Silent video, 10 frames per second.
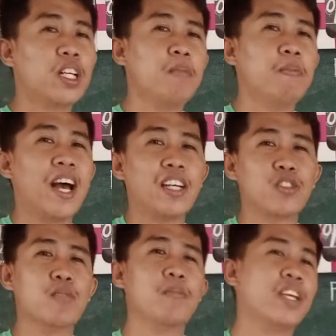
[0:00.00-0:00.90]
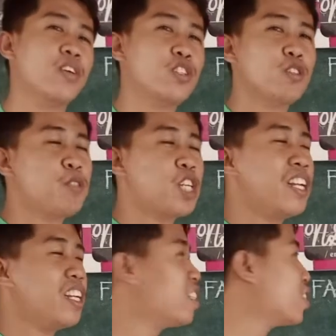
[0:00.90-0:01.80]
welcome back to my YouTube
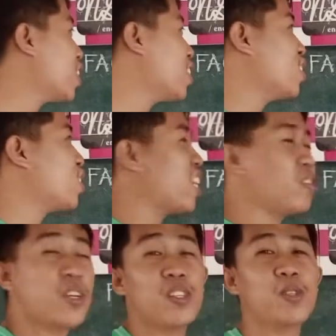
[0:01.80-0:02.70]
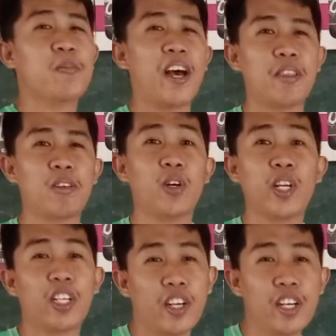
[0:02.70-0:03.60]
channel, Sir Jason's Math
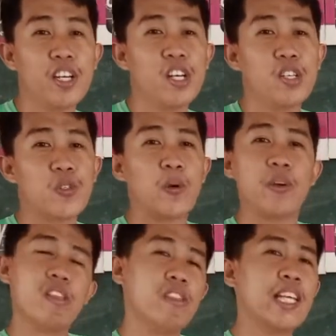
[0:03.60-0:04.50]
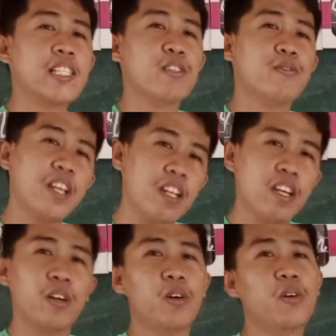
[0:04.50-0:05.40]
Corner. So in this
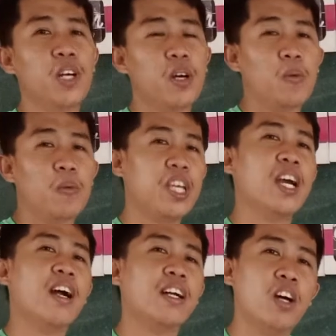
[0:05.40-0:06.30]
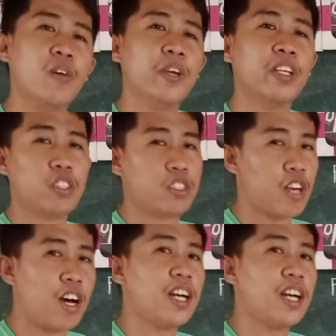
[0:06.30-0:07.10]
video, we are going to talk